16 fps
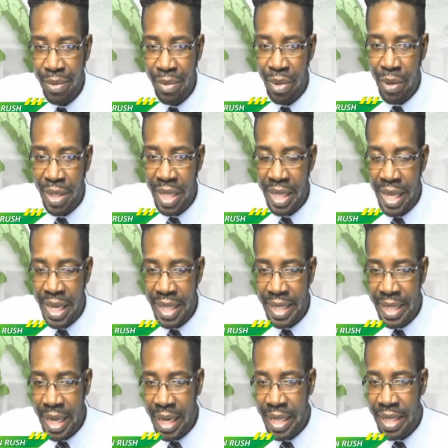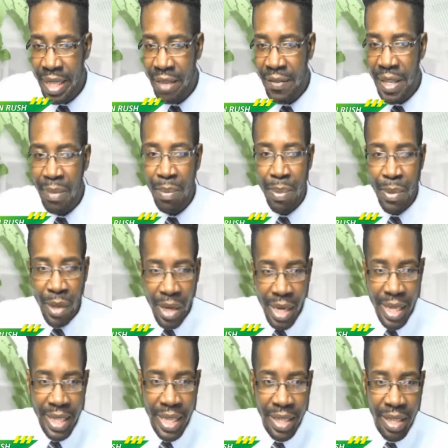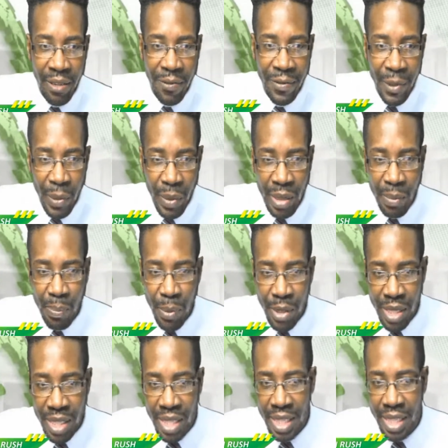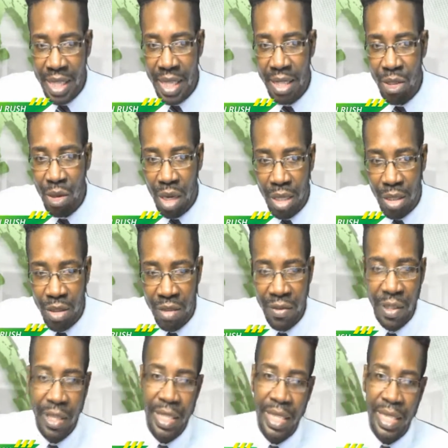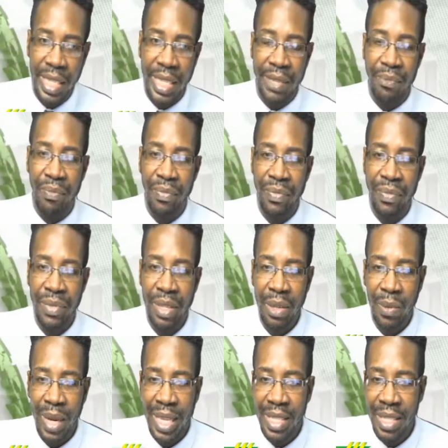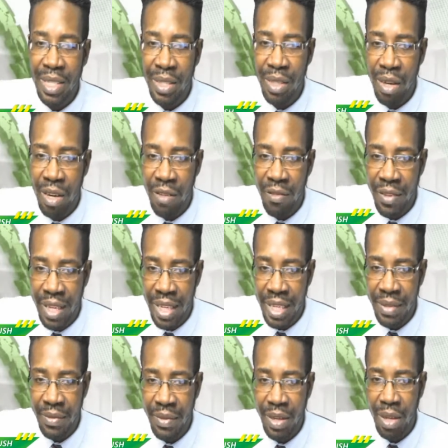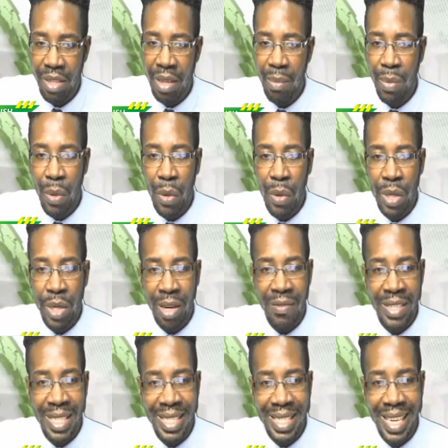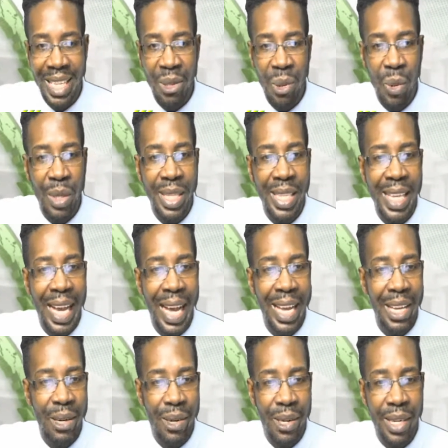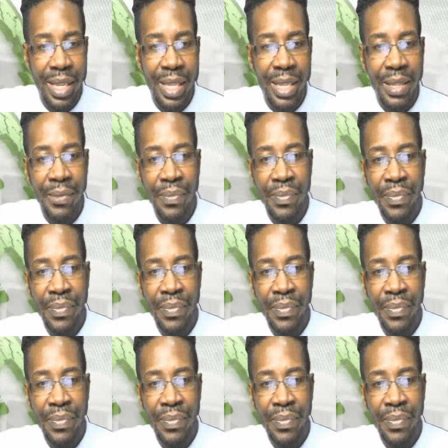who's an executive embroiled in the fuel purchasing controversy while serving on the board of a state-owned Guyana